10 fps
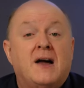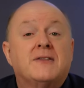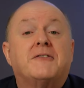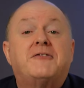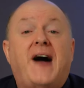
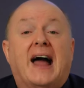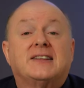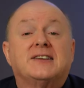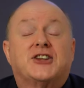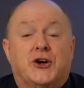the
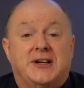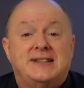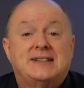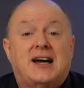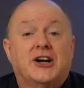fact that their
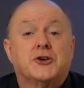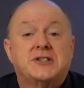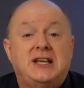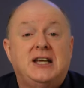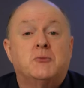entire
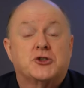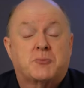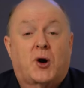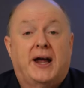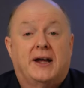team was
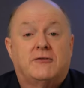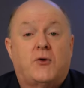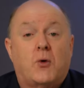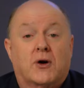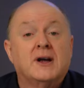praying
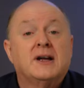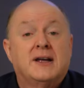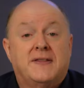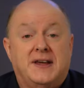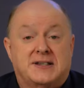for
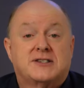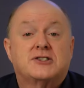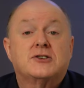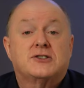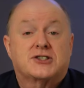
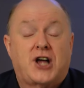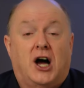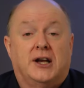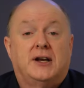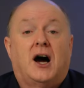this
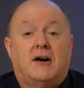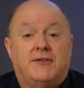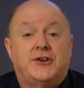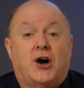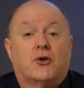son
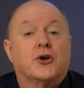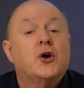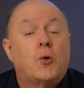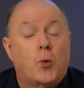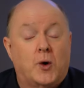of the donor
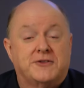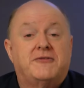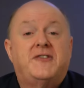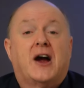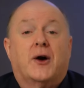was
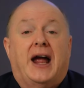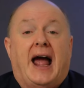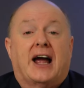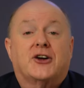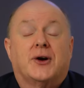very
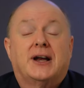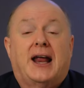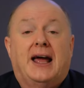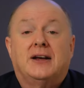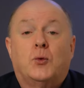accurate,
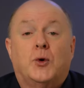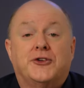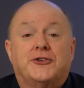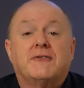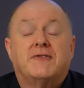and it
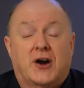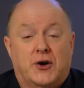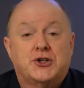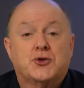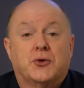was
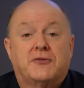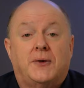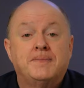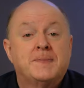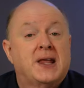very
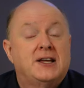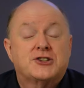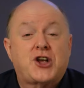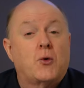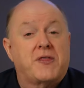truthful.
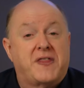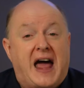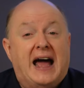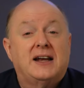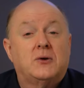So
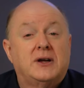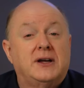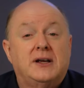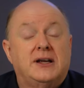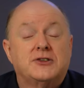that
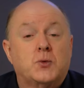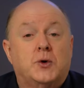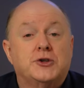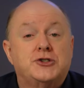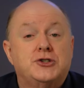is,
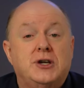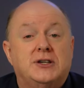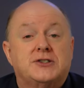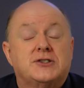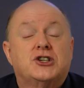was,
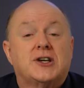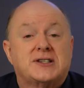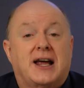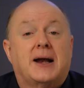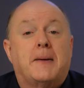is
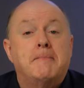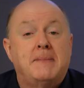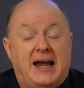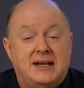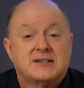just an
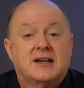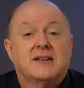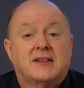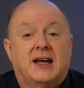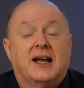amazing
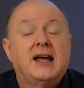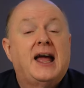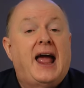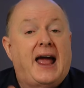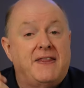thing.
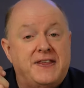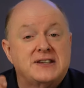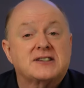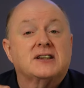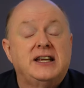And
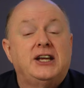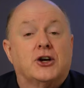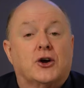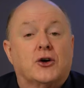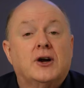this
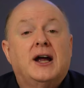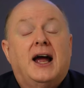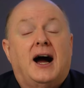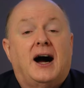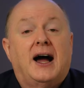leader,
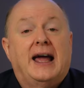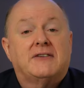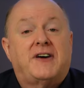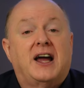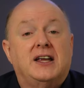uh, and
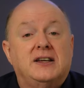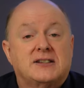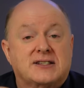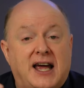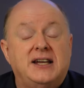if I
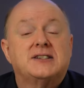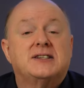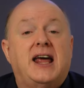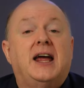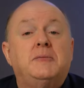said his
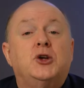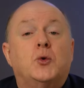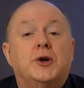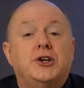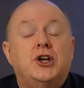name, you
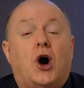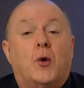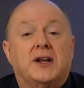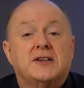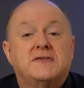would
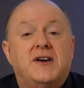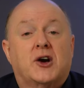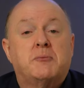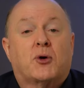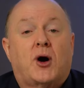know it. It's
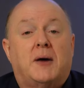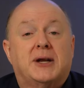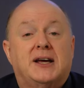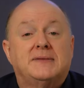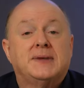very
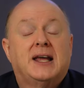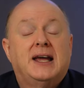prominent.